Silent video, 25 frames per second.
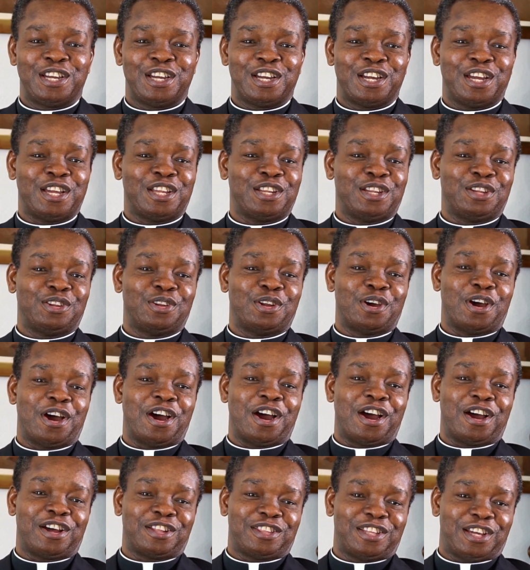in
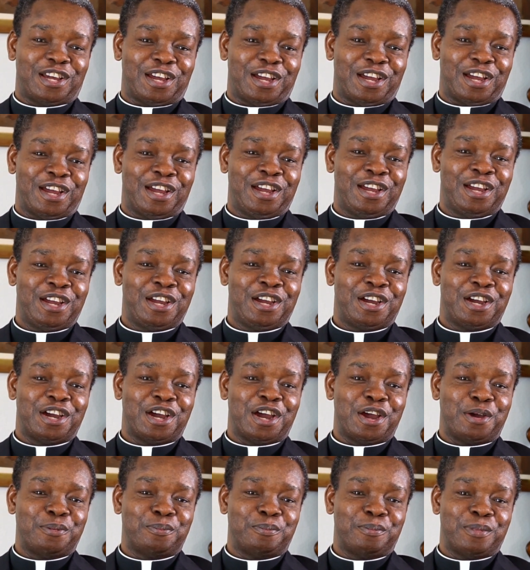other
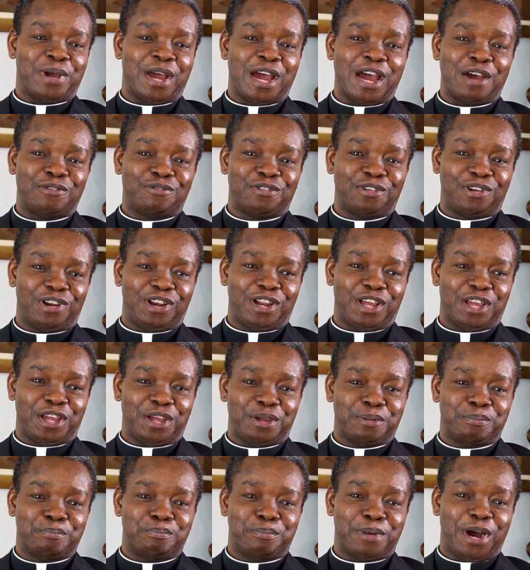
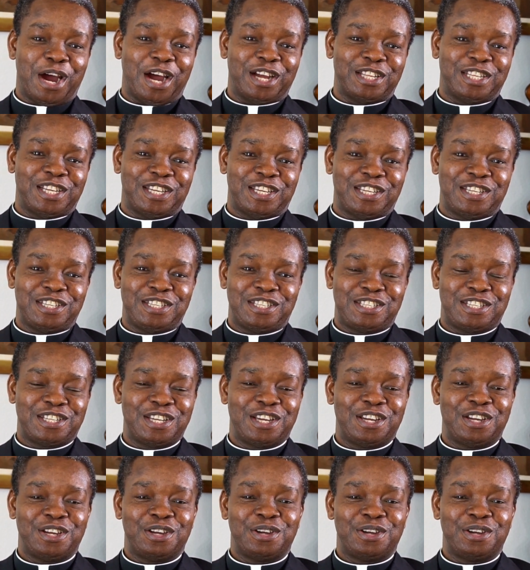heavenly bodies?